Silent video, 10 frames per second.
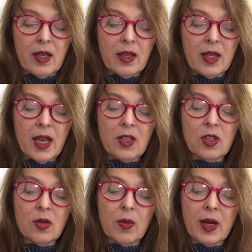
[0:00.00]
Yet they
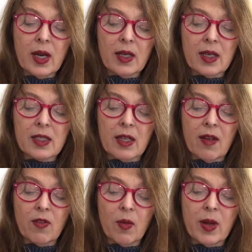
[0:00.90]
too recognize
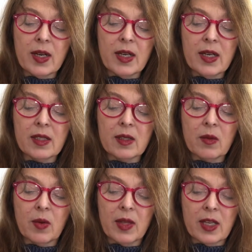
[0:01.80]
love for what it is
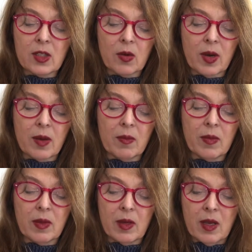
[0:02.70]
when they scream,
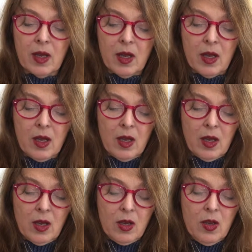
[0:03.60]

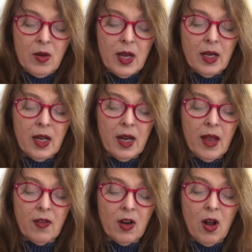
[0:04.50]
"You cannot
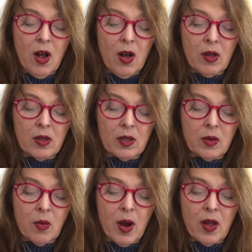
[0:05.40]
have it all,
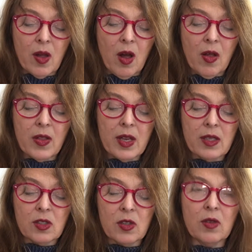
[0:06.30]
while all
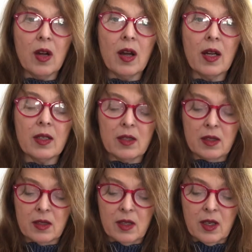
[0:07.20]
these do not.
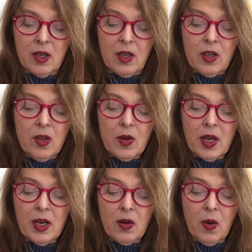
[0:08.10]
You
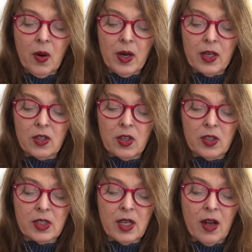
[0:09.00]
cannot hoard it to
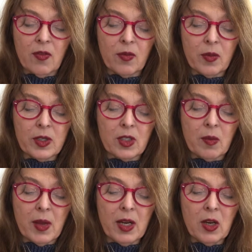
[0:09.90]
yourself when
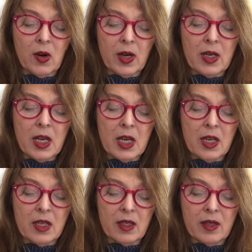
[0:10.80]
so many are in need."